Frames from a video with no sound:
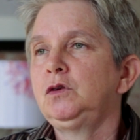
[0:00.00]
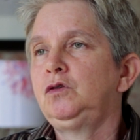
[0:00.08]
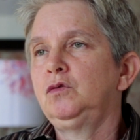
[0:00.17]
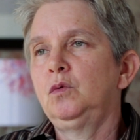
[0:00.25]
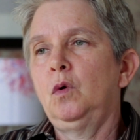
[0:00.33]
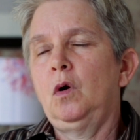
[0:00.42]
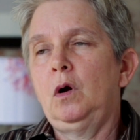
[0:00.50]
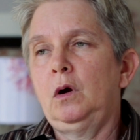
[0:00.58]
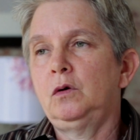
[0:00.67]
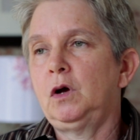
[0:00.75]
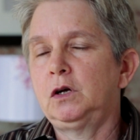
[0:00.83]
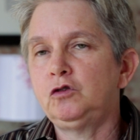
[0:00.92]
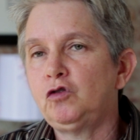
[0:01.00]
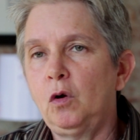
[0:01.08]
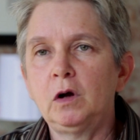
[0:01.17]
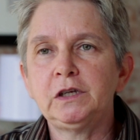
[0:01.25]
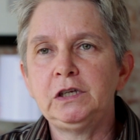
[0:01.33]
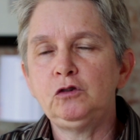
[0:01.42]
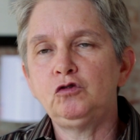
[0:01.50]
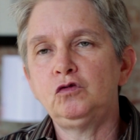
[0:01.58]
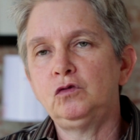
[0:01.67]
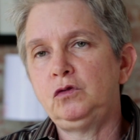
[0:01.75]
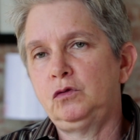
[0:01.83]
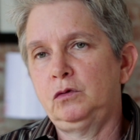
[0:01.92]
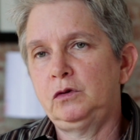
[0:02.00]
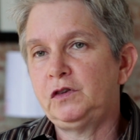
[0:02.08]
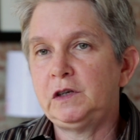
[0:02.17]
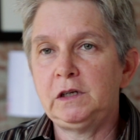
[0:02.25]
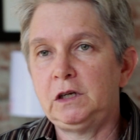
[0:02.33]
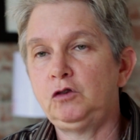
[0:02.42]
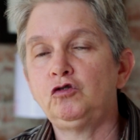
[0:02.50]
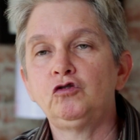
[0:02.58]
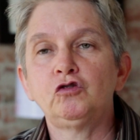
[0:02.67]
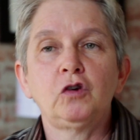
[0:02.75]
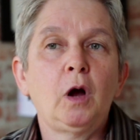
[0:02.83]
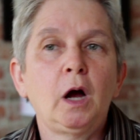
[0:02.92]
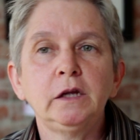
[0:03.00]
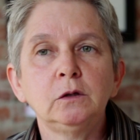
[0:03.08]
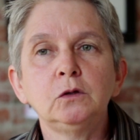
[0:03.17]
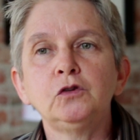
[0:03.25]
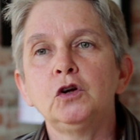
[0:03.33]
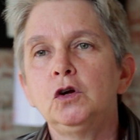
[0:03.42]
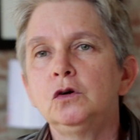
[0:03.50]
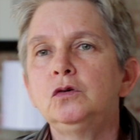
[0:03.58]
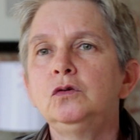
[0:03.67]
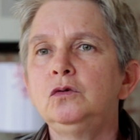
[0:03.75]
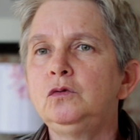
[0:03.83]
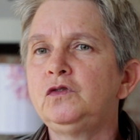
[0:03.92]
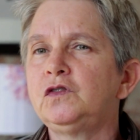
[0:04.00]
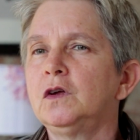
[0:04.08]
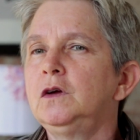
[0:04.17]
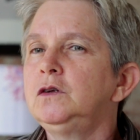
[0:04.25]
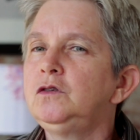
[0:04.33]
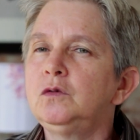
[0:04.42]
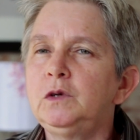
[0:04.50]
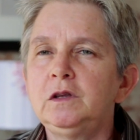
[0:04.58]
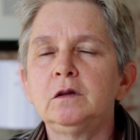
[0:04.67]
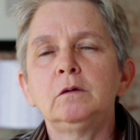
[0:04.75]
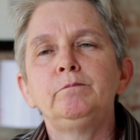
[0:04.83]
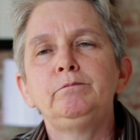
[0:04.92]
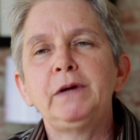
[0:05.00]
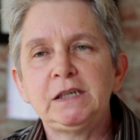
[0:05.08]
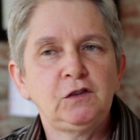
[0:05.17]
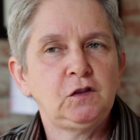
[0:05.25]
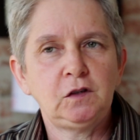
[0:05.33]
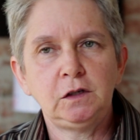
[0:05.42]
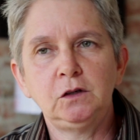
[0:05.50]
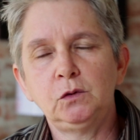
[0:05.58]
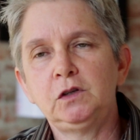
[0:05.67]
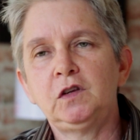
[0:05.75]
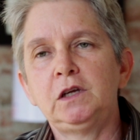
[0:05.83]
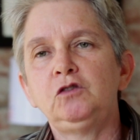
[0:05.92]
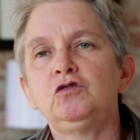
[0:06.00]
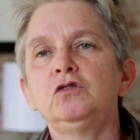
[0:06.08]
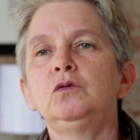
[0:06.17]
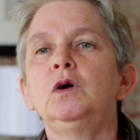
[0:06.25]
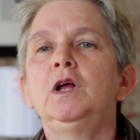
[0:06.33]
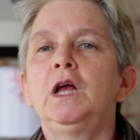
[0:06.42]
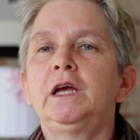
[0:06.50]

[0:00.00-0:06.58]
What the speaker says: you are talking to your teenage child who's doing their best to irritate you,